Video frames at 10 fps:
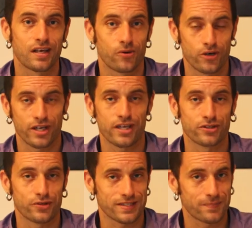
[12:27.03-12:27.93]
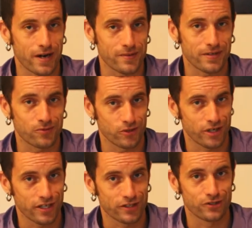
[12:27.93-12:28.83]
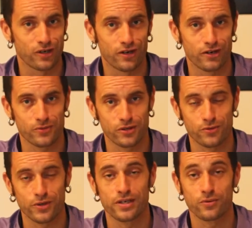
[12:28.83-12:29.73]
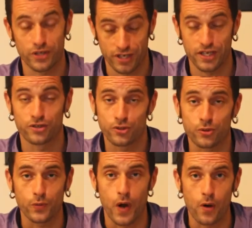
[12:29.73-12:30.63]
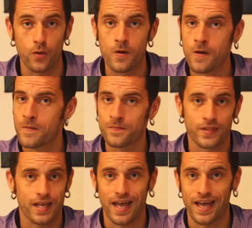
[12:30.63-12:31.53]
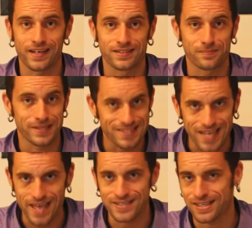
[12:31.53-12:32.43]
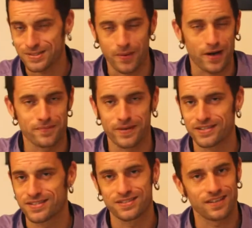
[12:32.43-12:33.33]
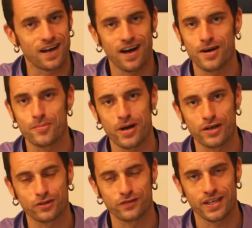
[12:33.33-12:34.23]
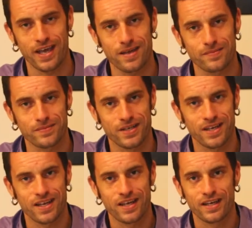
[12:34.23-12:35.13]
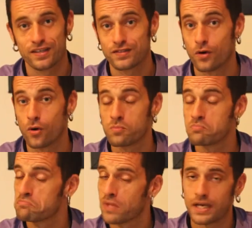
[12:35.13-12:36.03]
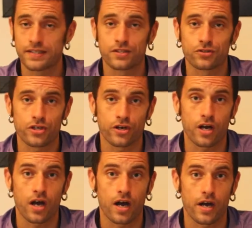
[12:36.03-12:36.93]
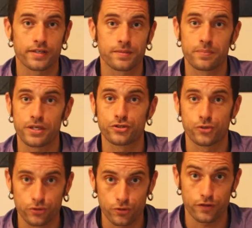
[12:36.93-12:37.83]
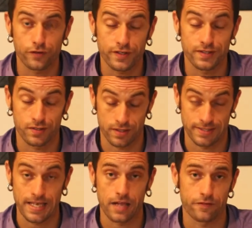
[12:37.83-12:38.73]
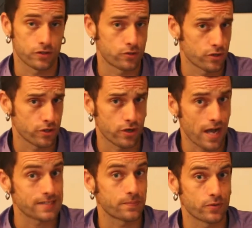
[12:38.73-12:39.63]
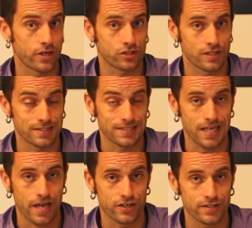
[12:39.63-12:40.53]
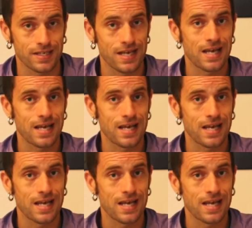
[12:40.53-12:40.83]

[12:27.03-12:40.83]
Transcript: We're here to experiment, we're here to learn, we're here to grow, and mistakes, experiments are part of the game. So listen to your heart, be true to yourself and to your aspiration and desires.